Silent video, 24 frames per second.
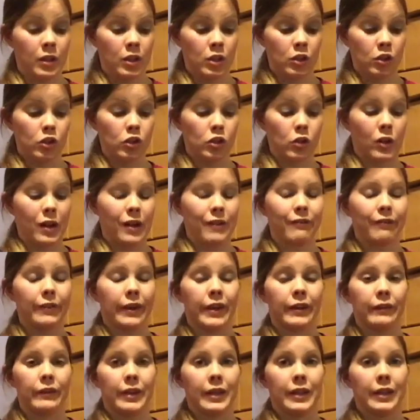So I
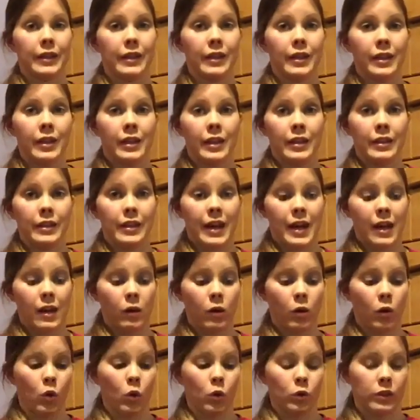found that not
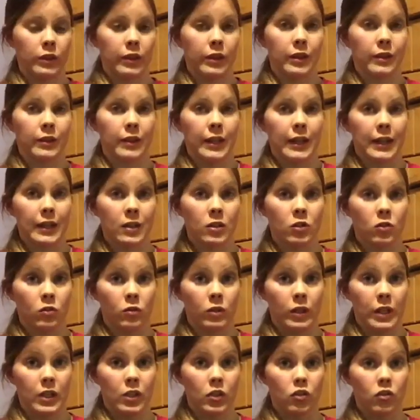holding the actual
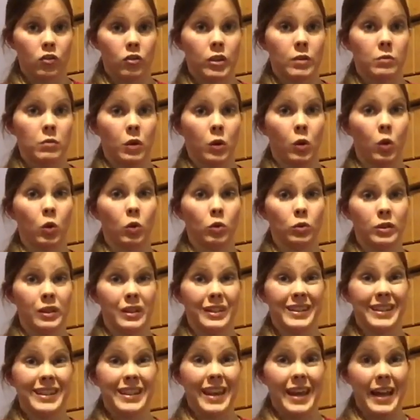injury, but
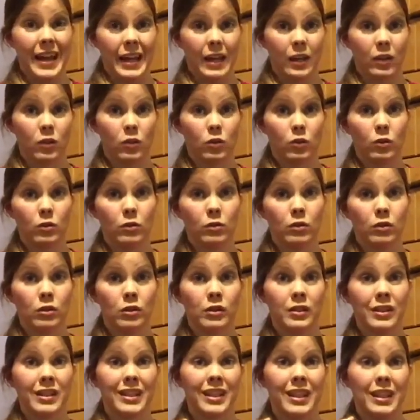holding the ankle
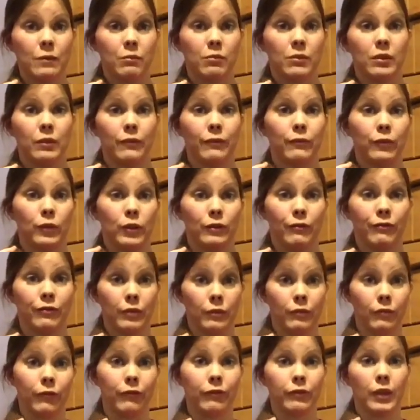to keep the foot
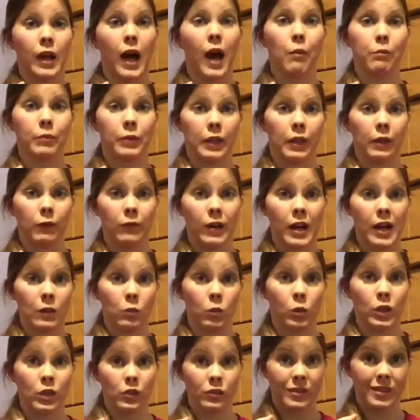from flopping around
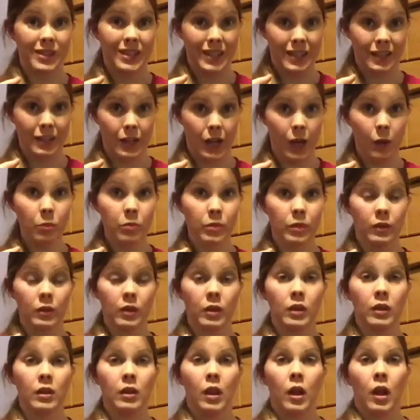when you stand up,
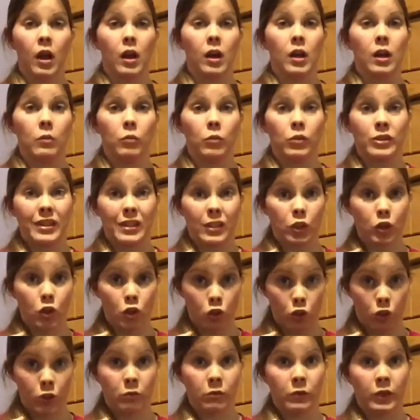was
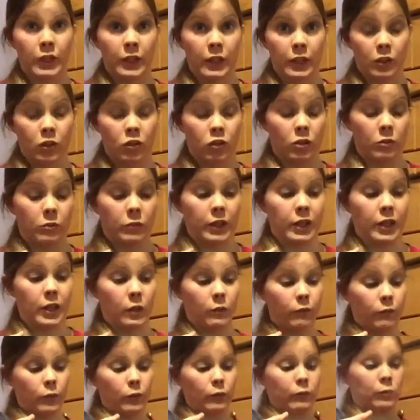extremely, extremely
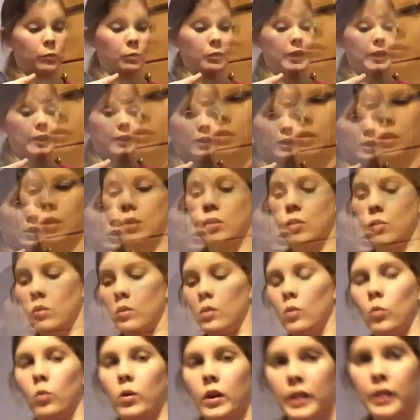helpful for me. So
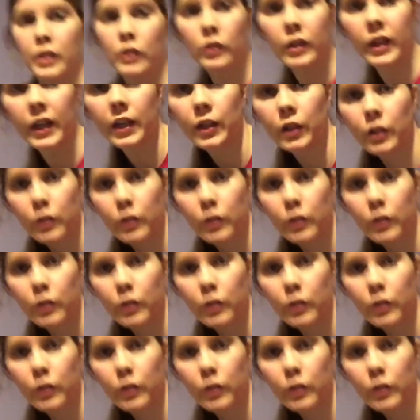when you get